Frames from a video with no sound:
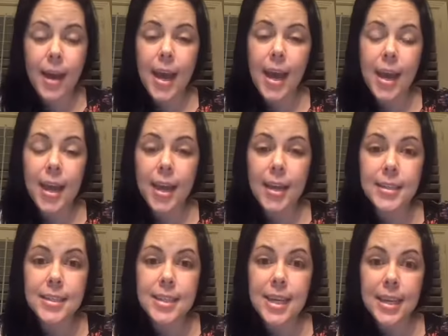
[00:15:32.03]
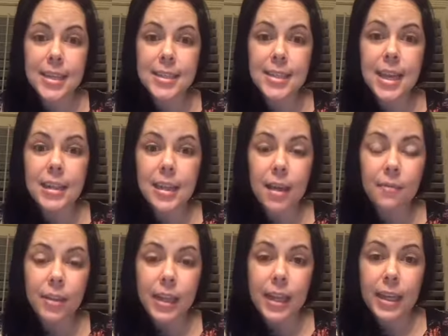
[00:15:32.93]
And it is a
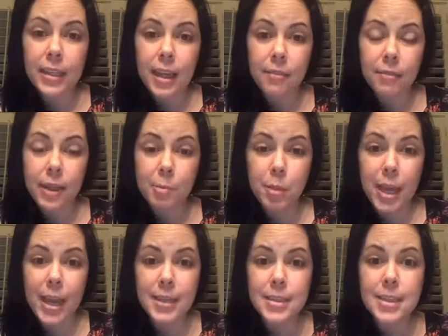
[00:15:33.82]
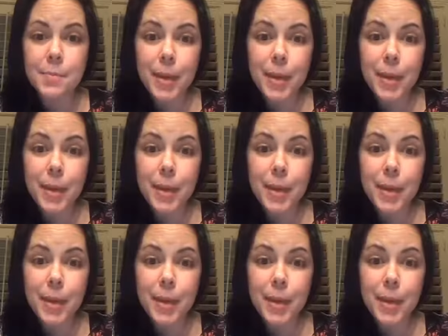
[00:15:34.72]
lovely, lovely blend,